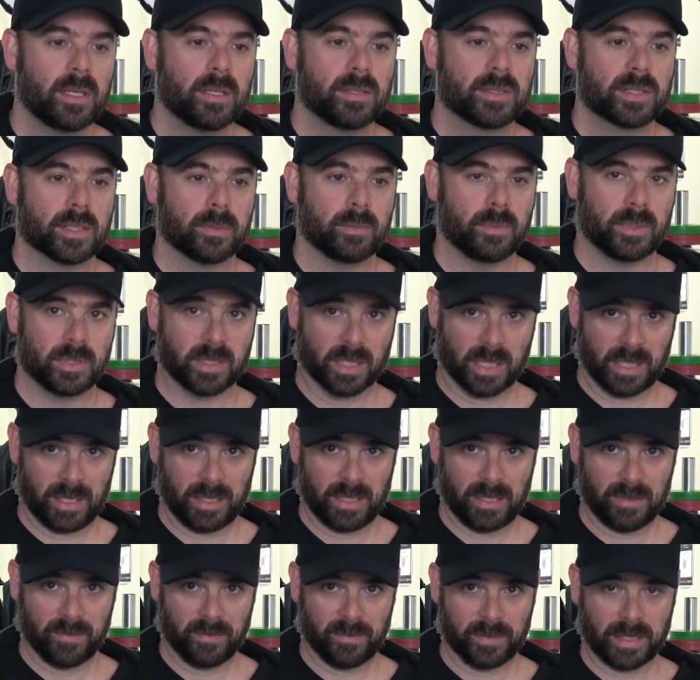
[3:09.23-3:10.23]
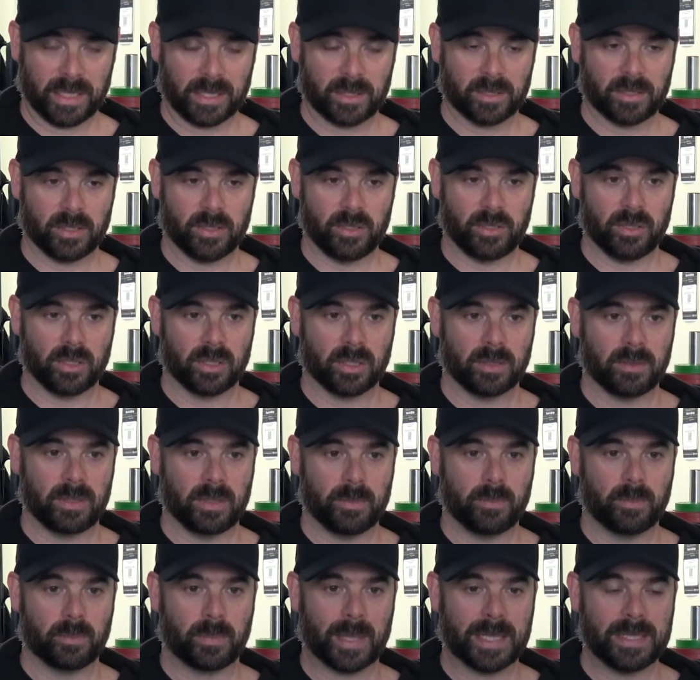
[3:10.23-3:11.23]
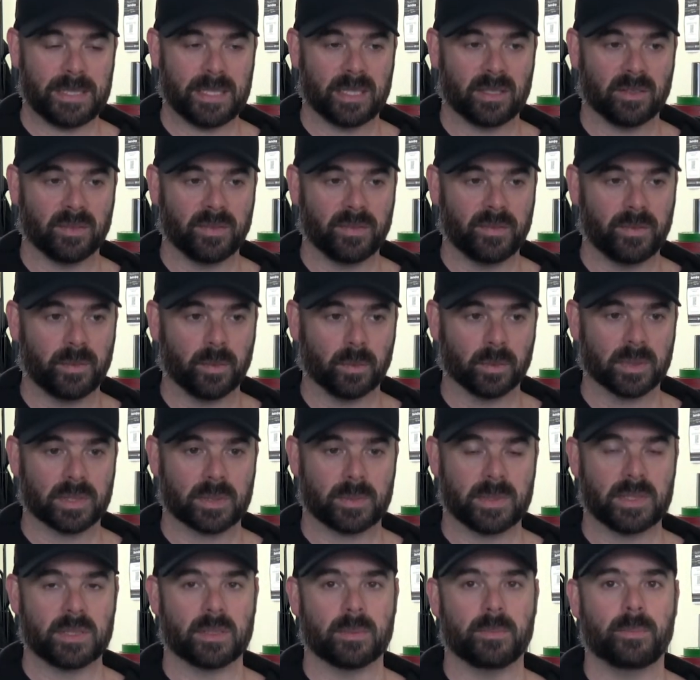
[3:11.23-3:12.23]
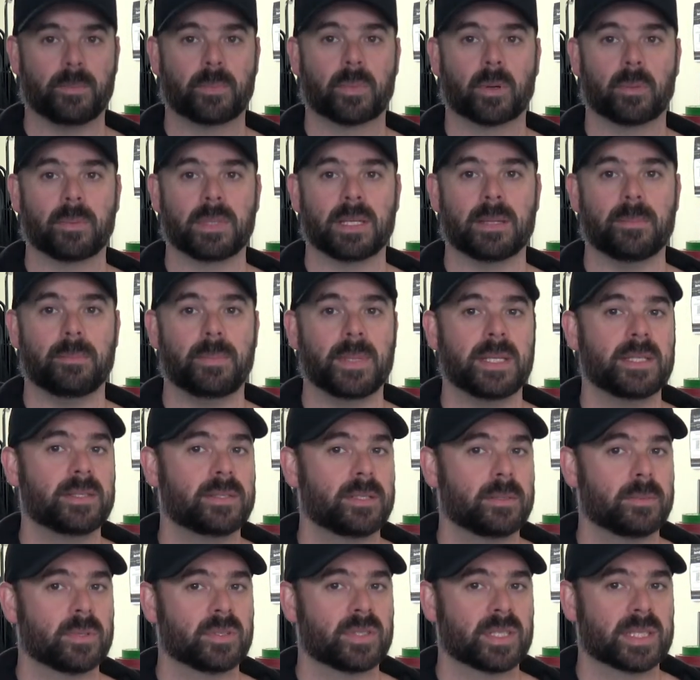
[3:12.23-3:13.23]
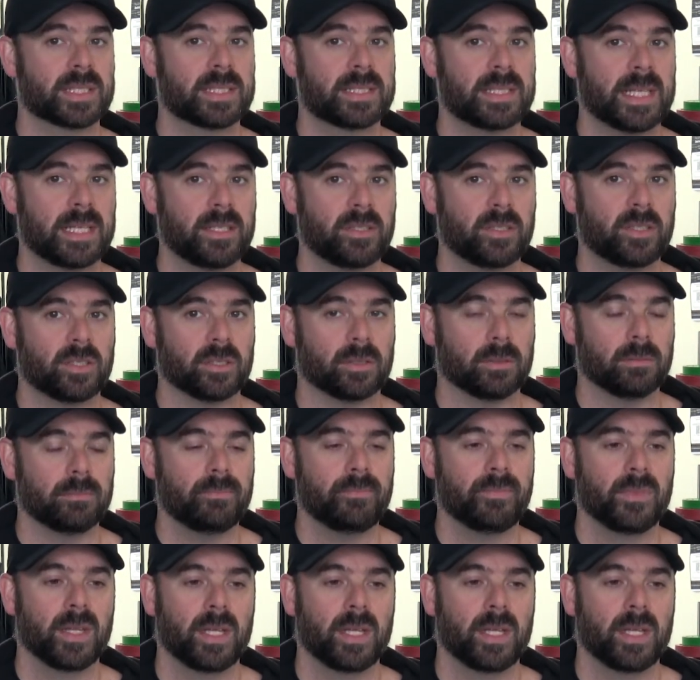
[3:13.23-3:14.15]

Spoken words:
someone with tight hip flexors, you're basically going to force them into probably a bit too much extension.